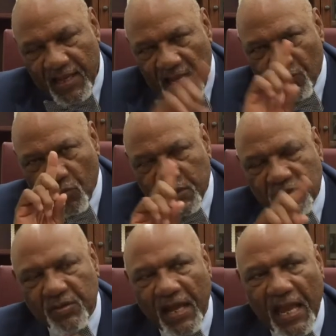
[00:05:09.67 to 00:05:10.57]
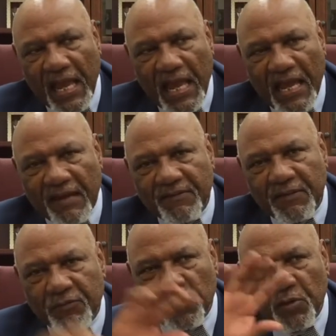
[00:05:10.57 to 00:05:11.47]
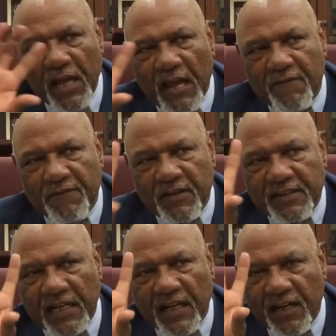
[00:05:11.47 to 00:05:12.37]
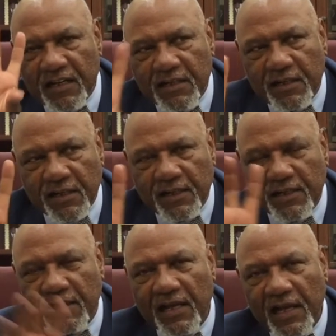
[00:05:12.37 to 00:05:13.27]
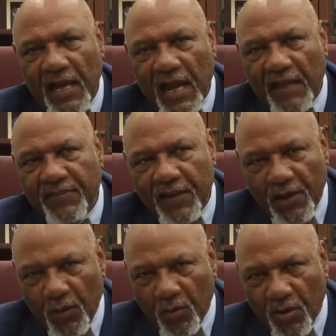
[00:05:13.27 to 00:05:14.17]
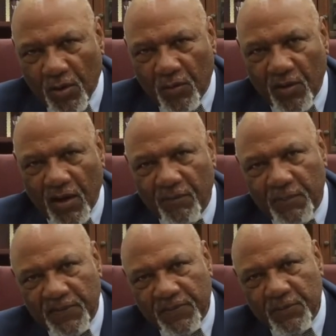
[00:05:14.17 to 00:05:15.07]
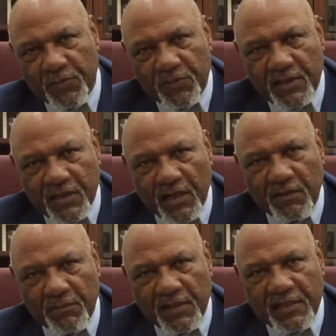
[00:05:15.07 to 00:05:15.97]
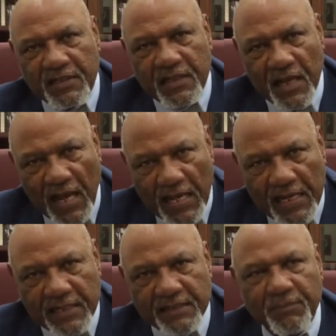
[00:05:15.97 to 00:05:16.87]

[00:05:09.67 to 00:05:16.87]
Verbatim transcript: And what you have, if you ever take a good look at the logo of Bethune-Cookman College,